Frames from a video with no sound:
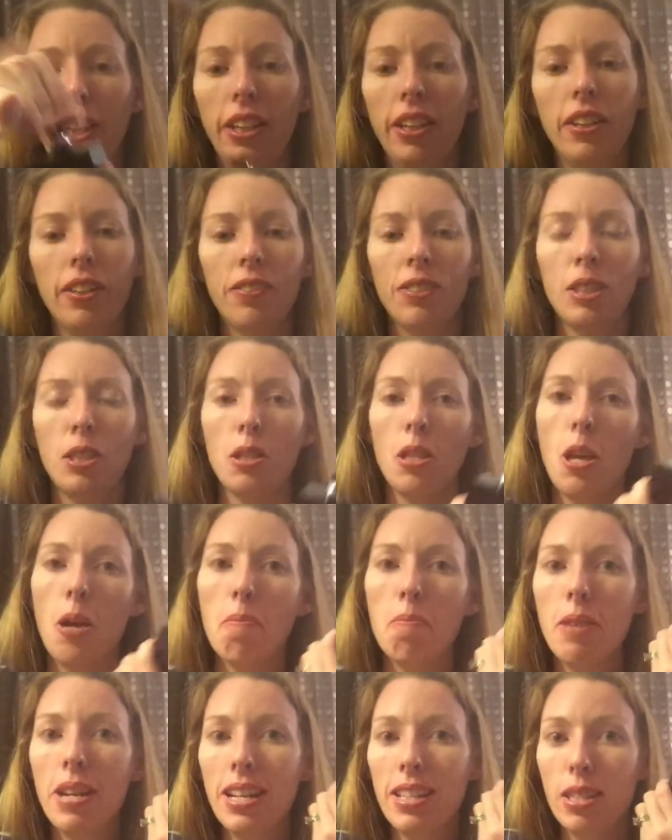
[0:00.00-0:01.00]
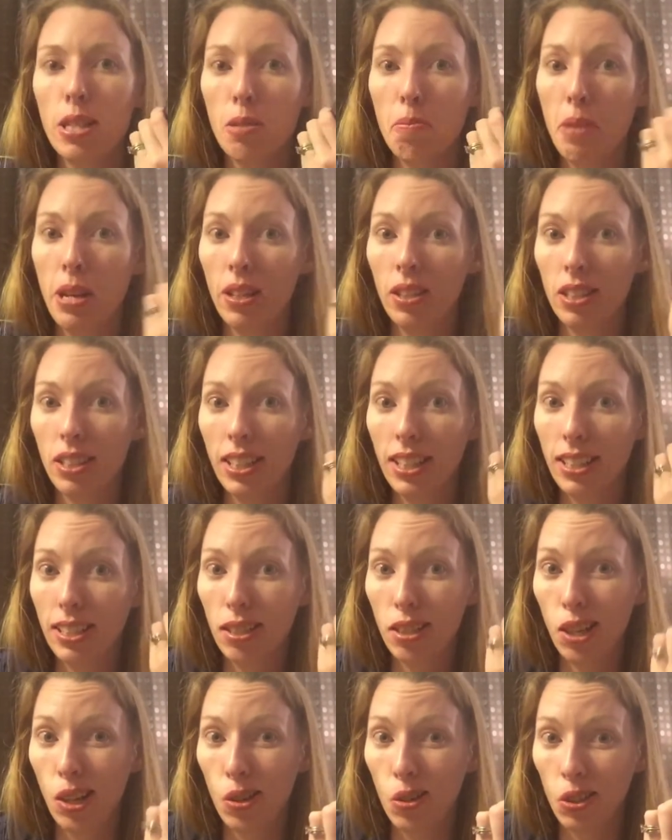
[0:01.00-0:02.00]
But it smells
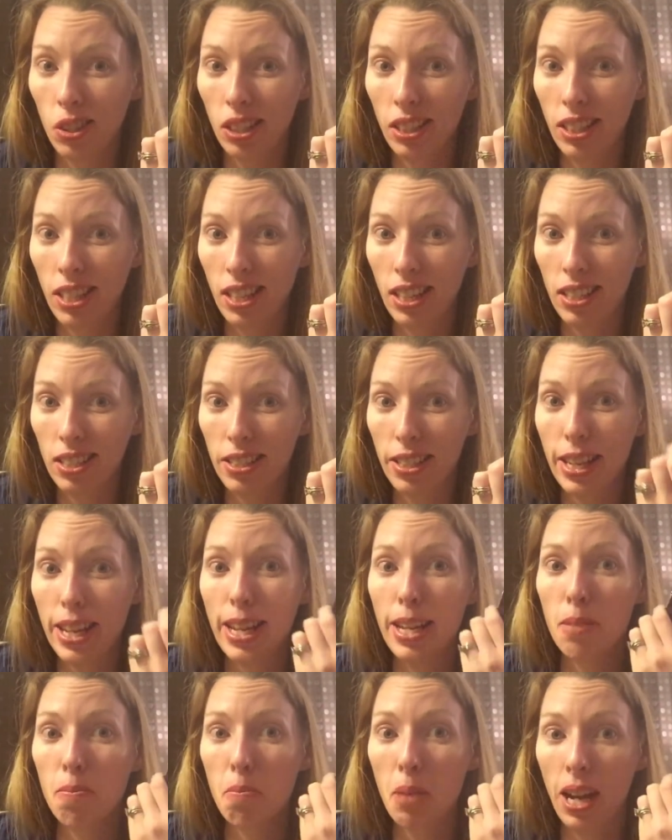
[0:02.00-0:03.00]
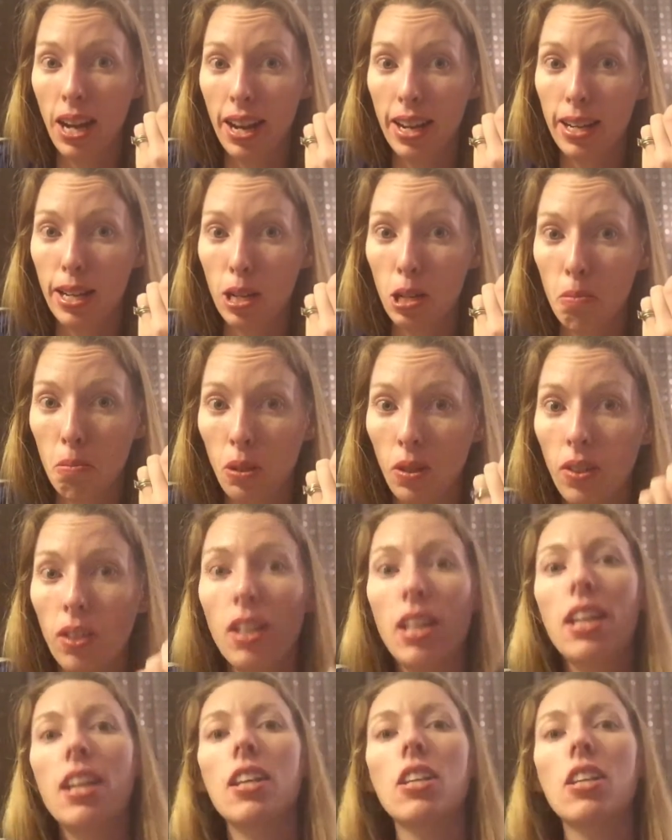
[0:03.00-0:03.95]
like coconut and pineapple.